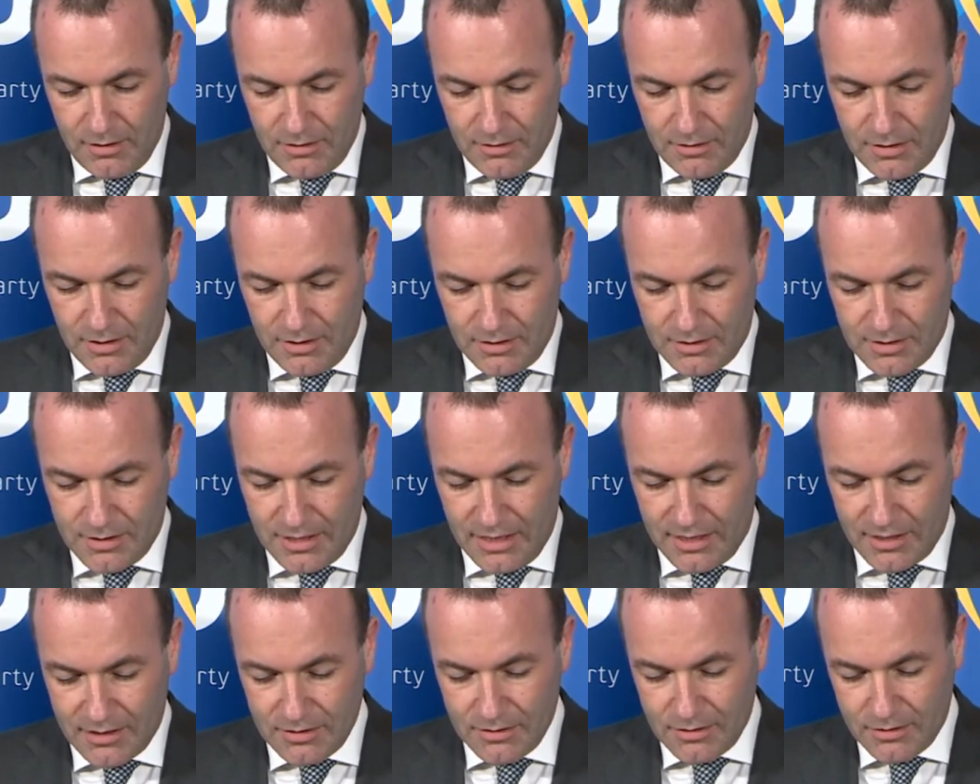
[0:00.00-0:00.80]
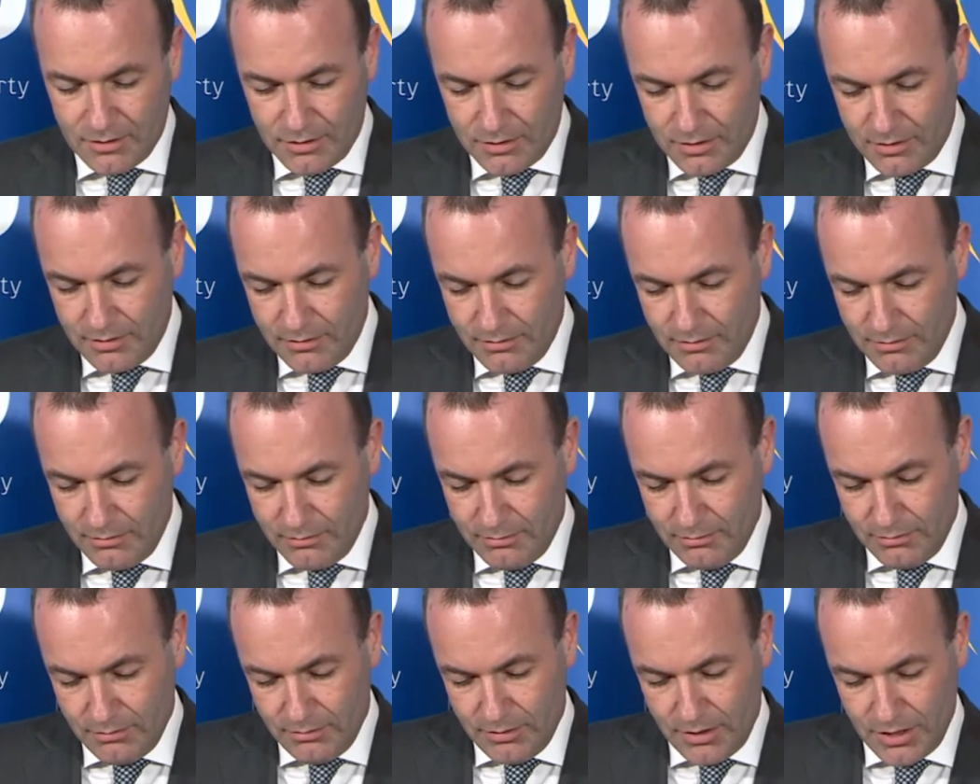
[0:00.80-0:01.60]
The second
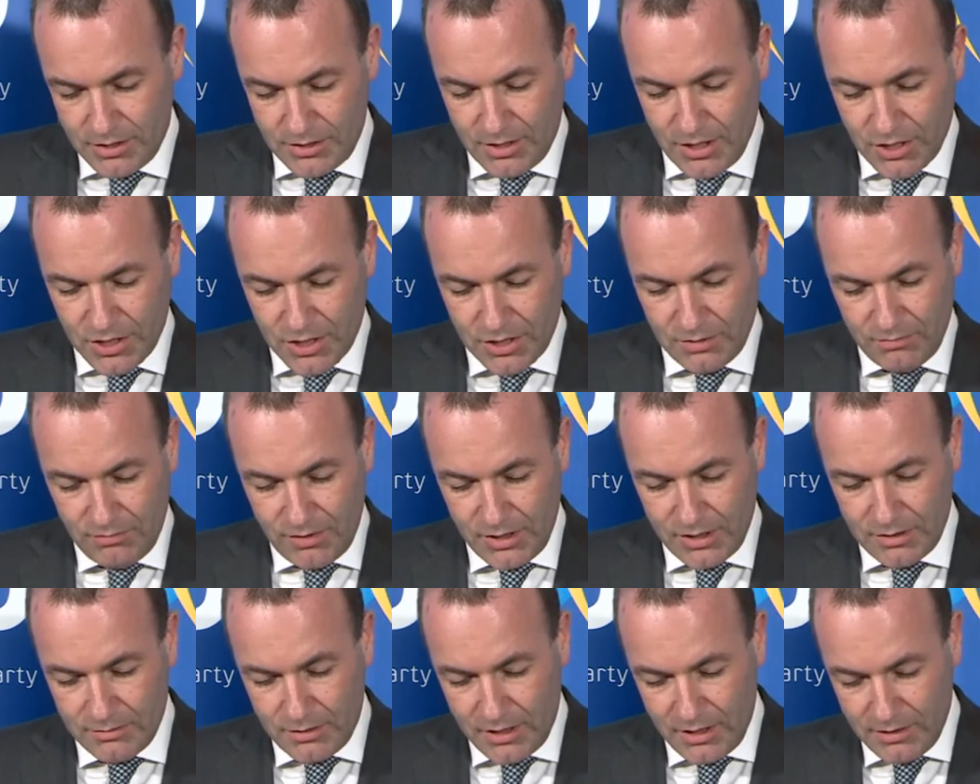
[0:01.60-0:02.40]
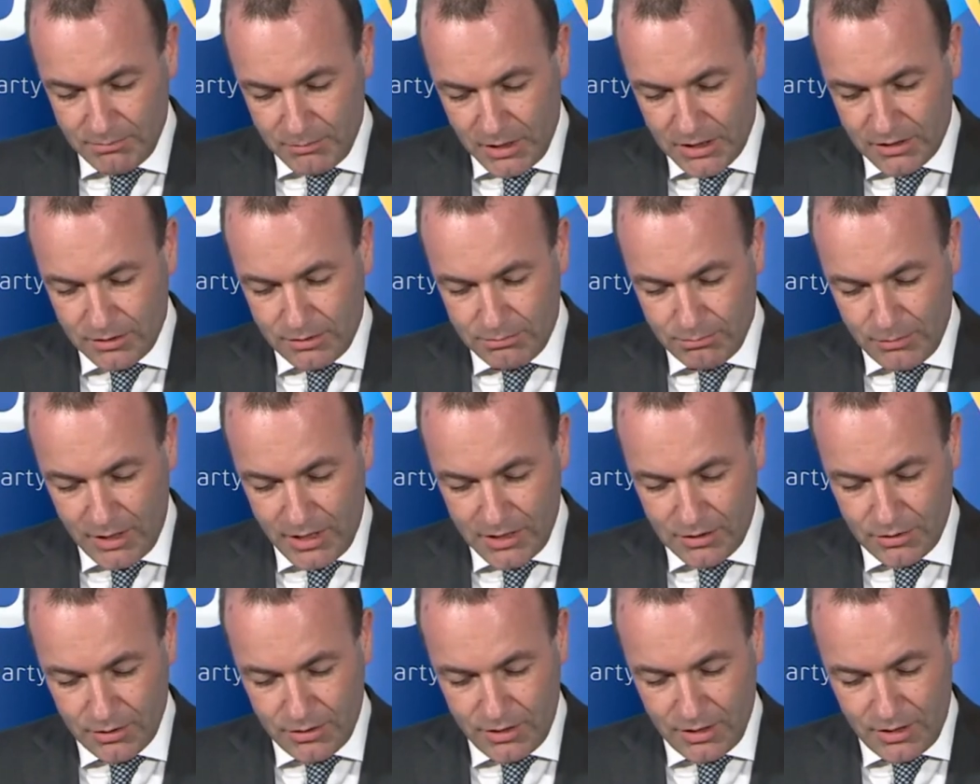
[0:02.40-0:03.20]
decision we
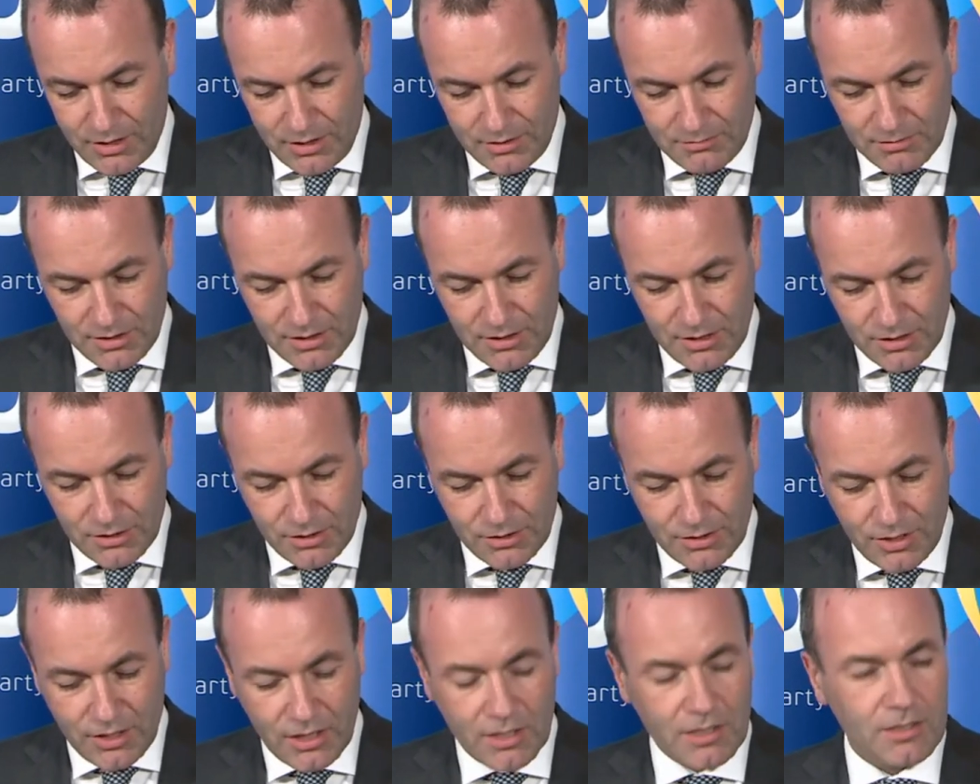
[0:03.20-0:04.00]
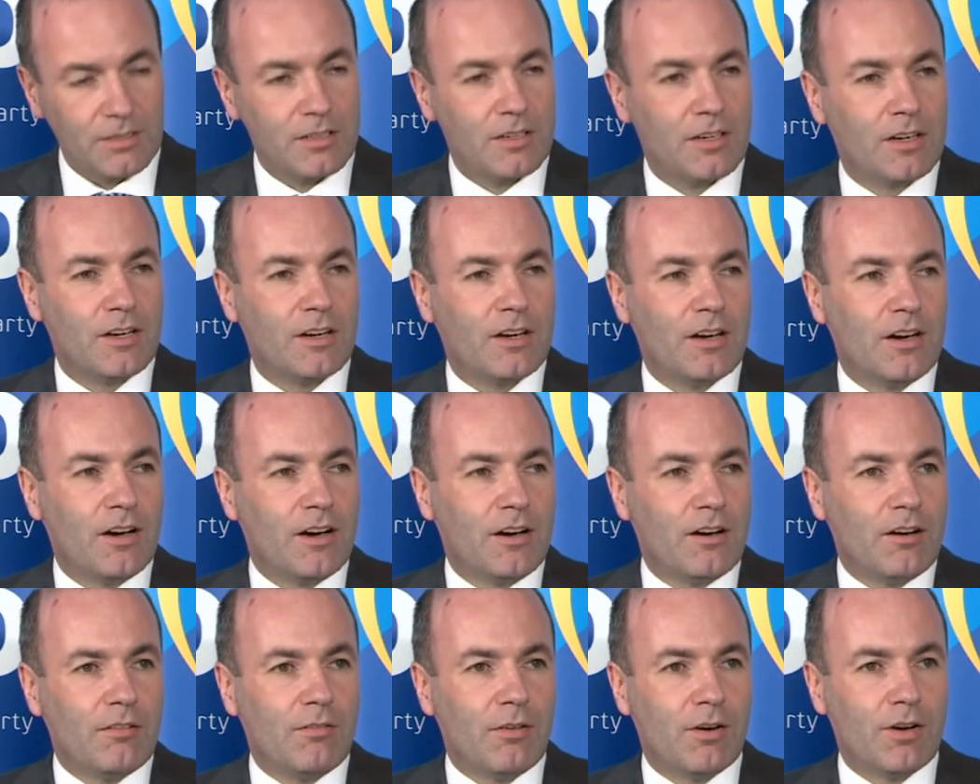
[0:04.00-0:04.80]
did today,
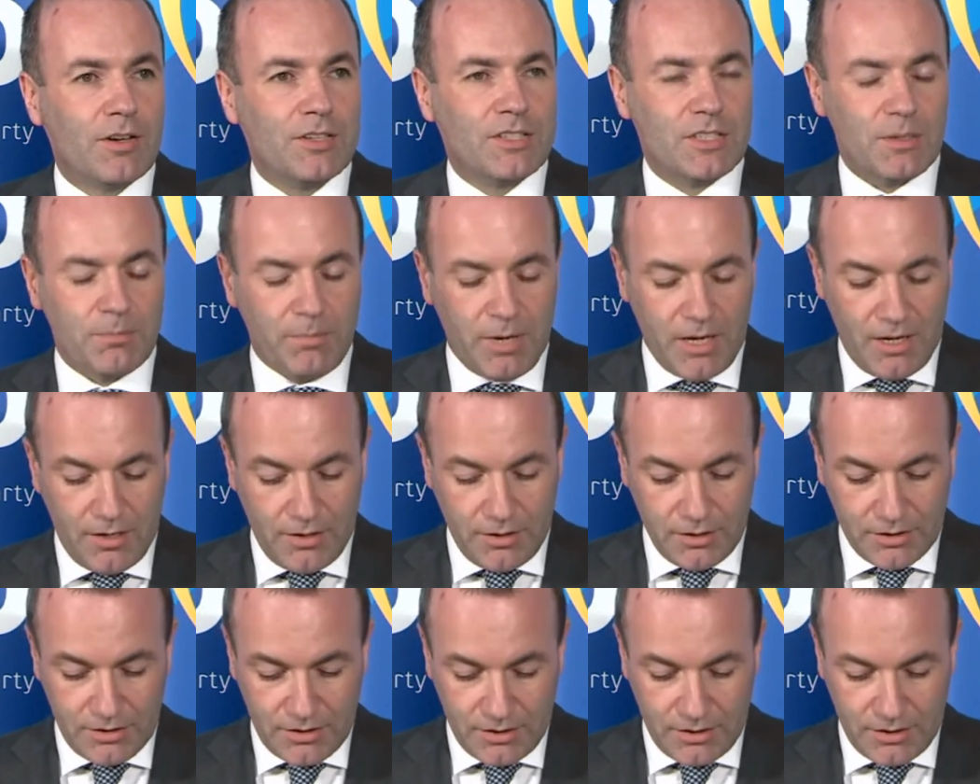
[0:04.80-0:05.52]
was about